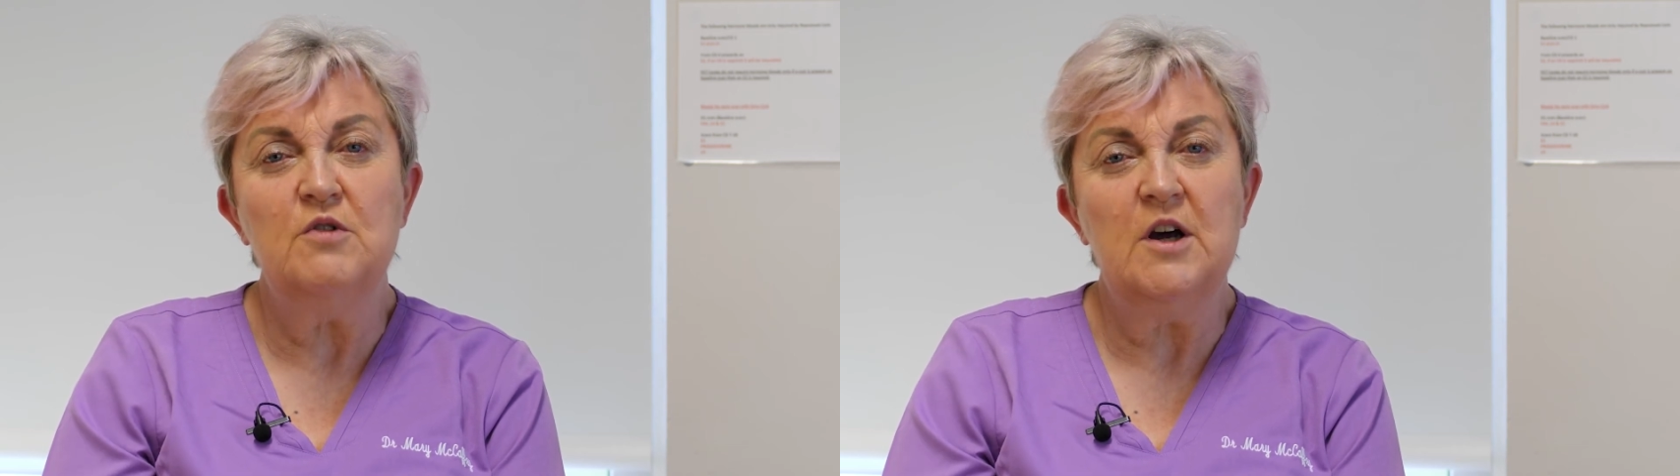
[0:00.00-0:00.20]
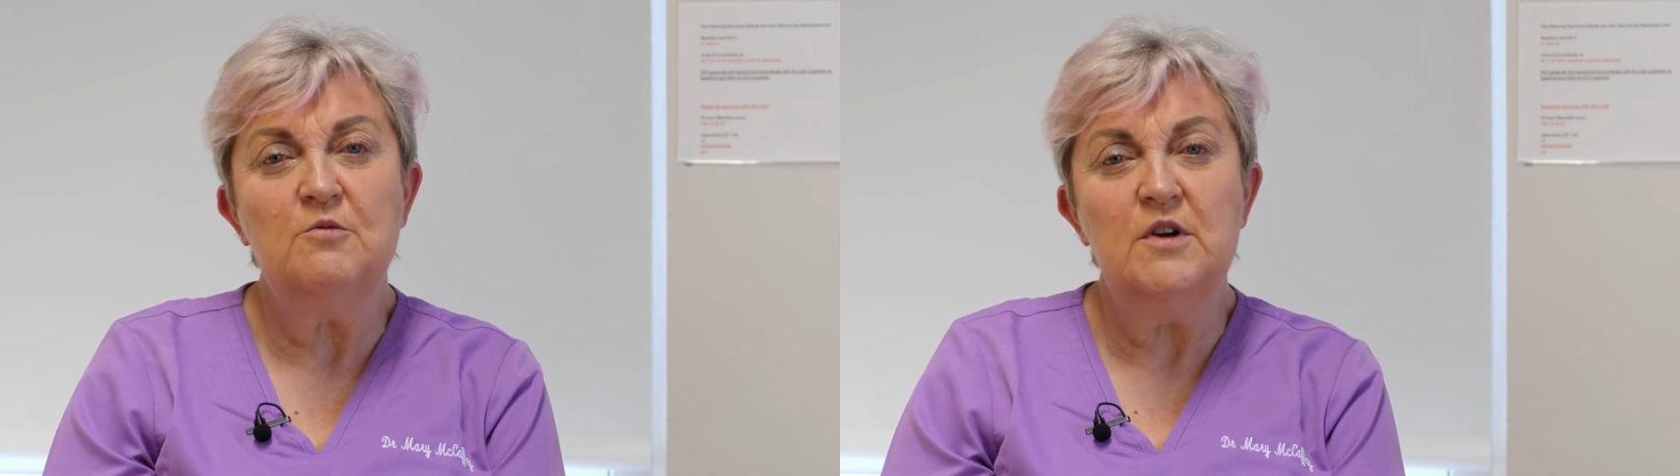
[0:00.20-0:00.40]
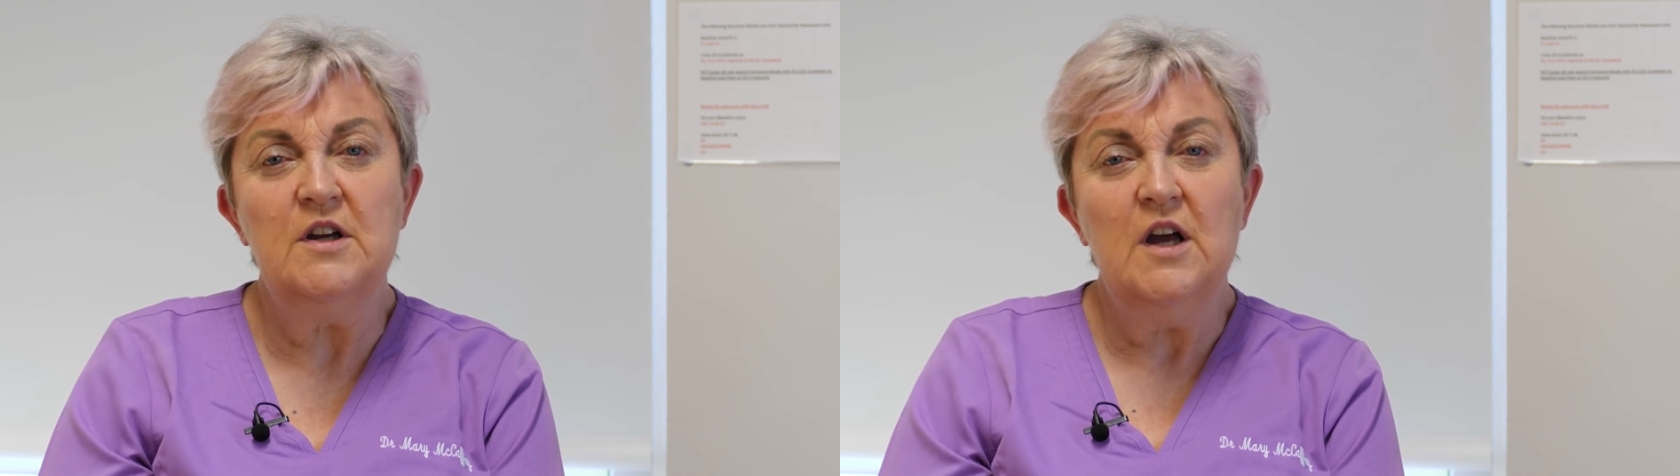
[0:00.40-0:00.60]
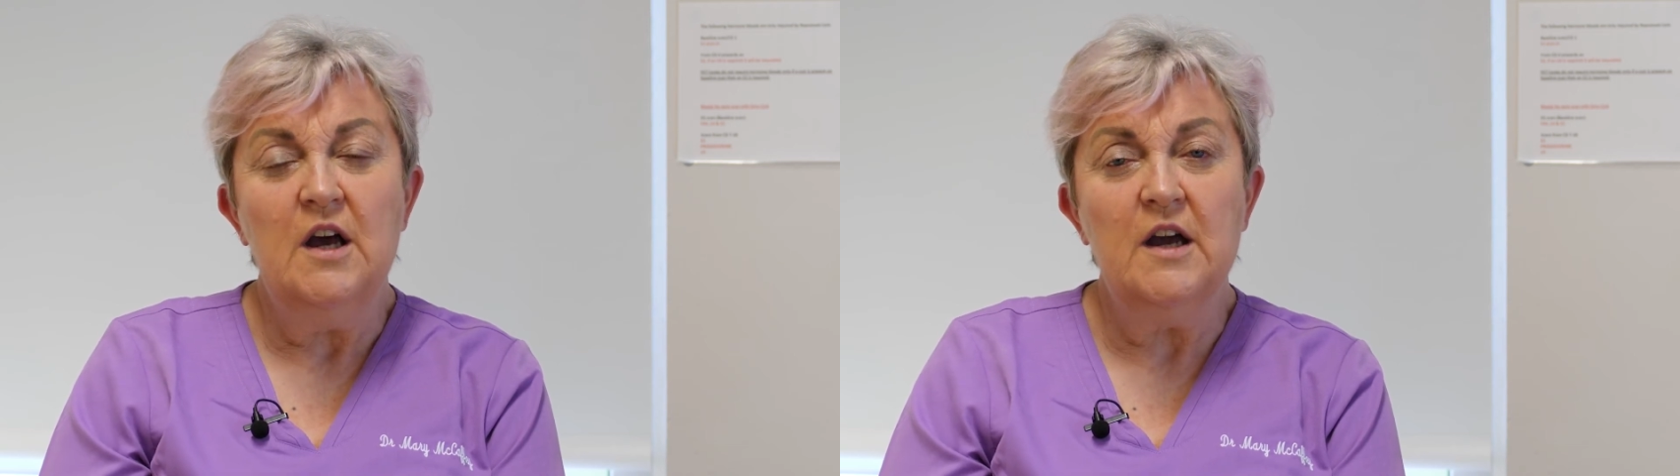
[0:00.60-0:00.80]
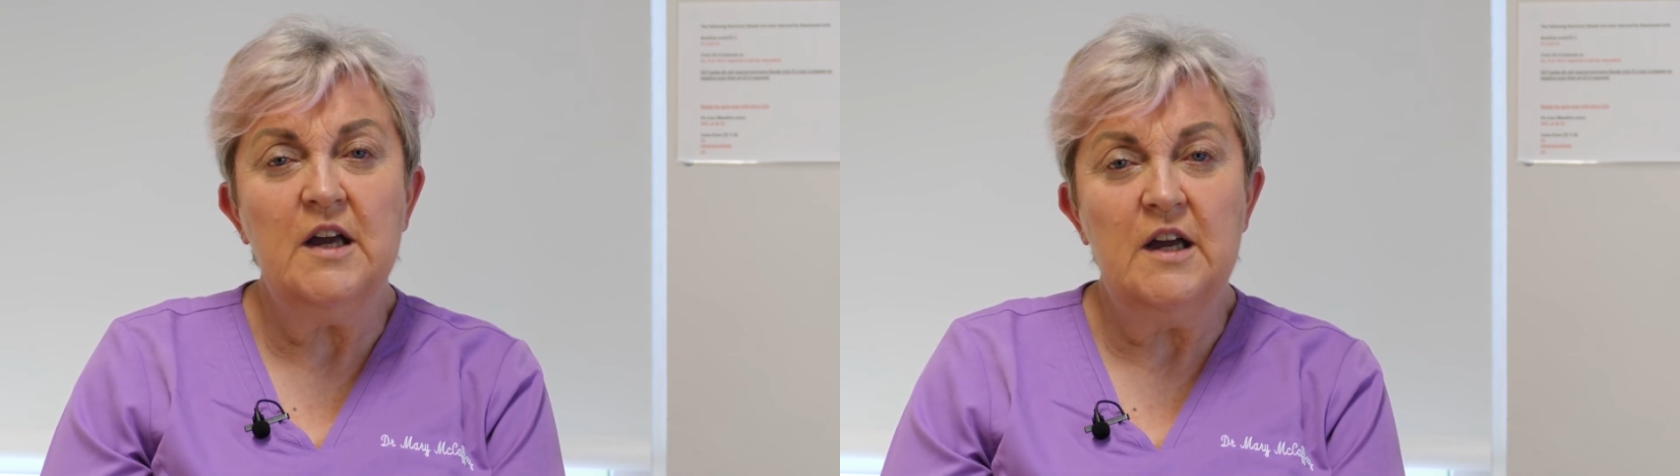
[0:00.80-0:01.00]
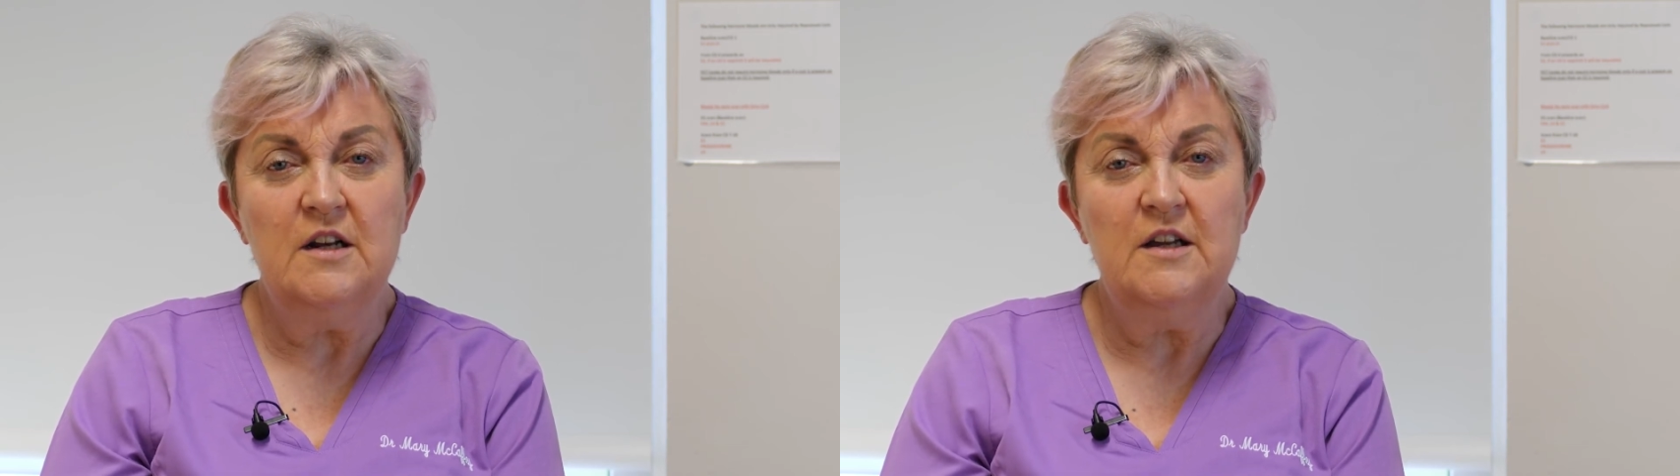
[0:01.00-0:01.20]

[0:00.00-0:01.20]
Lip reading: and we again